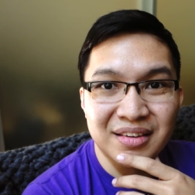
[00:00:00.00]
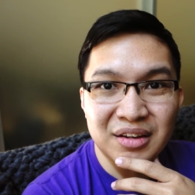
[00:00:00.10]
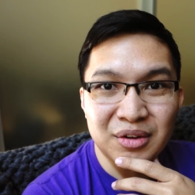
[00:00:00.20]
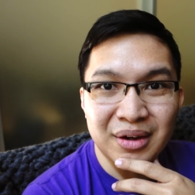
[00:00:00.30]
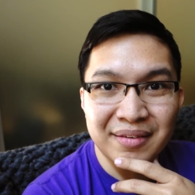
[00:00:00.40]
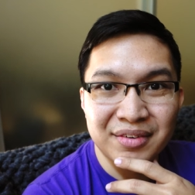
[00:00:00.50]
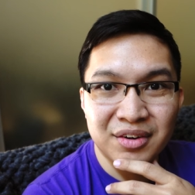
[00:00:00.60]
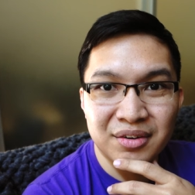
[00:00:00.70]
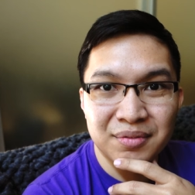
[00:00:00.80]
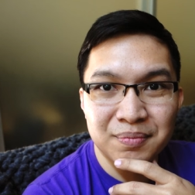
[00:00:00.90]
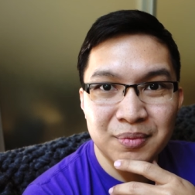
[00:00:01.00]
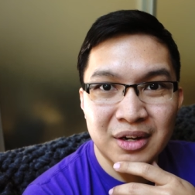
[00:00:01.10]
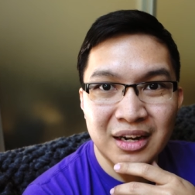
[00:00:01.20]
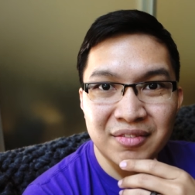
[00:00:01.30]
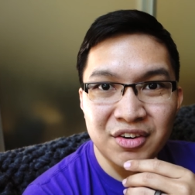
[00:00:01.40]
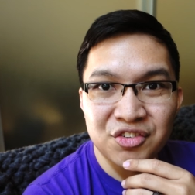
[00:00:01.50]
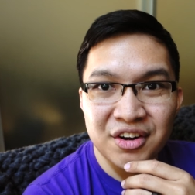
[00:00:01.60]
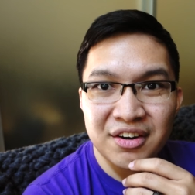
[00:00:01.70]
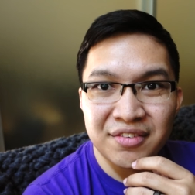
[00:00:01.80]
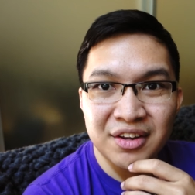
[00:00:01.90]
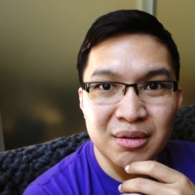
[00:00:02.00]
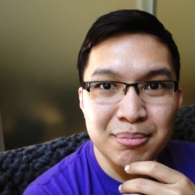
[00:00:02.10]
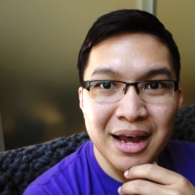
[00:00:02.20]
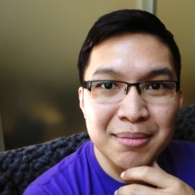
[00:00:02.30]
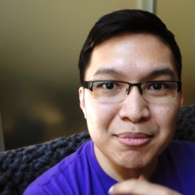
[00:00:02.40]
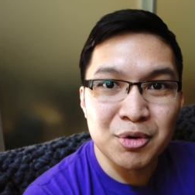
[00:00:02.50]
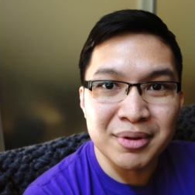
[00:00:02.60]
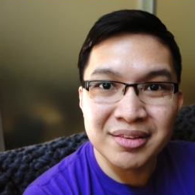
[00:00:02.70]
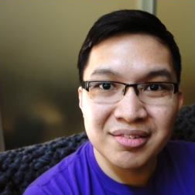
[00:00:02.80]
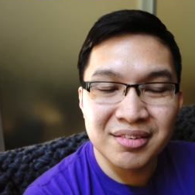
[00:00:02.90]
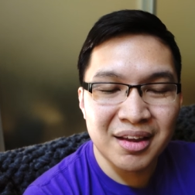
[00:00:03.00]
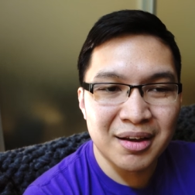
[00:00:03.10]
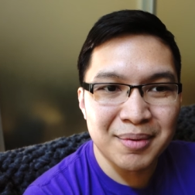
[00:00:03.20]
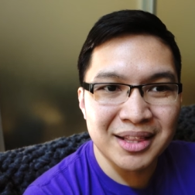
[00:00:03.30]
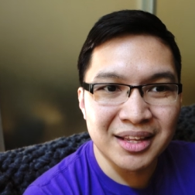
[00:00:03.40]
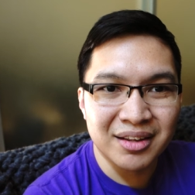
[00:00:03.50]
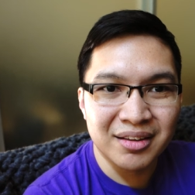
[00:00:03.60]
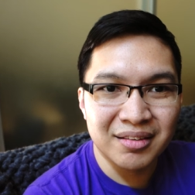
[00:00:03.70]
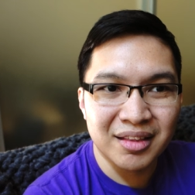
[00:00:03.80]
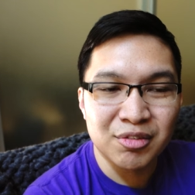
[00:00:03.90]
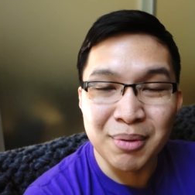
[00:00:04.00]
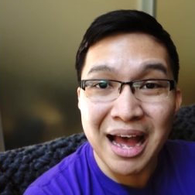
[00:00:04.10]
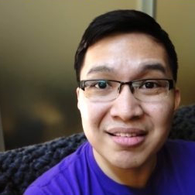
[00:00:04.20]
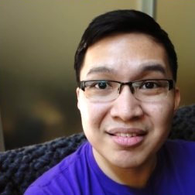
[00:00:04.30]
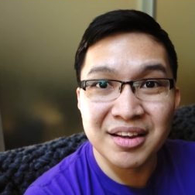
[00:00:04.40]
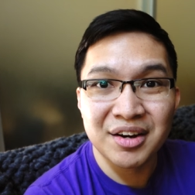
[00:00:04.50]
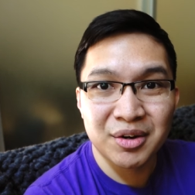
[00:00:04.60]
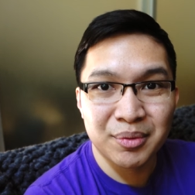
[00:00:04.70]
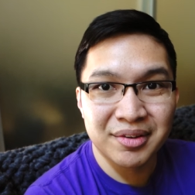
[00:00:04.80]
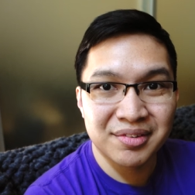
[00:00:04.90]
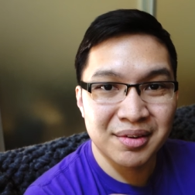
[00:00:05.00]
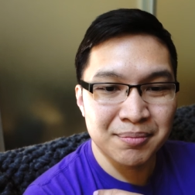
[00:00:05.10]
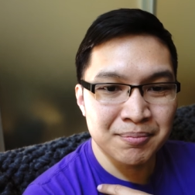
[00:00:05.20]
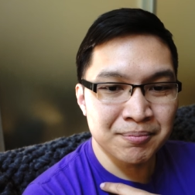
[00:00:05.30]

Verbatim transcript: You know, you have your, we all have our share of good and bad moments. Um, I think this past year was